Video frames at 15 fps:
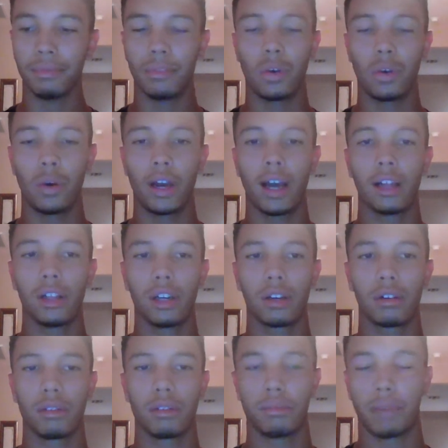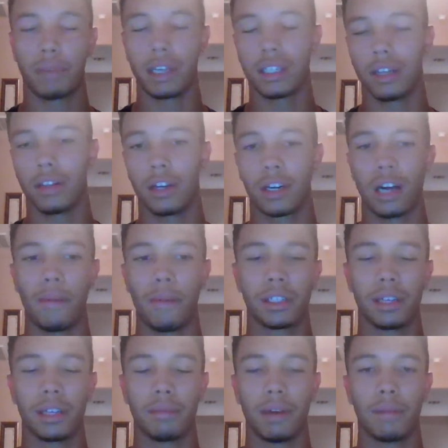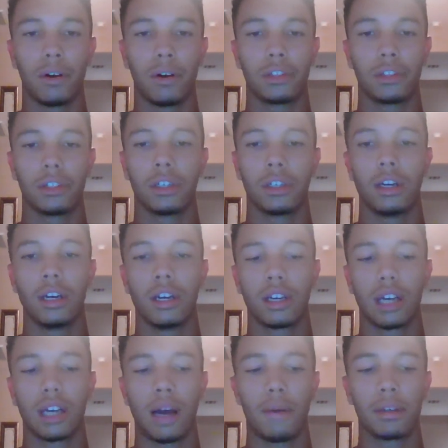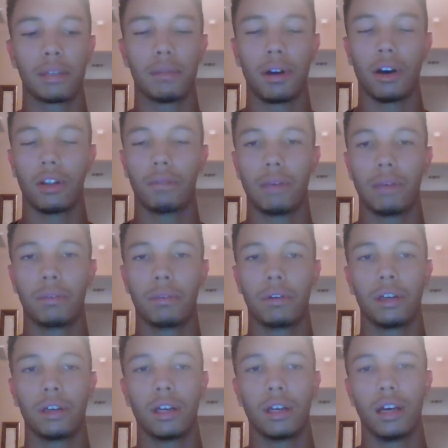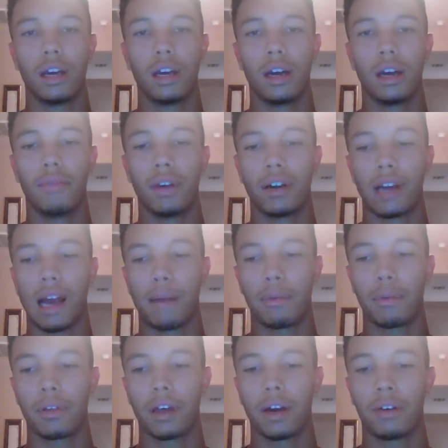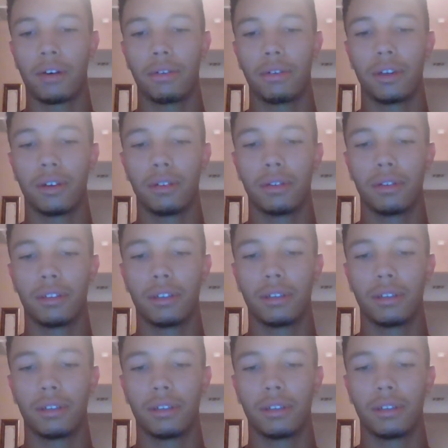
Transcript: the way I look based on their comments on my posts or comments about other people. I'm very happy with how you know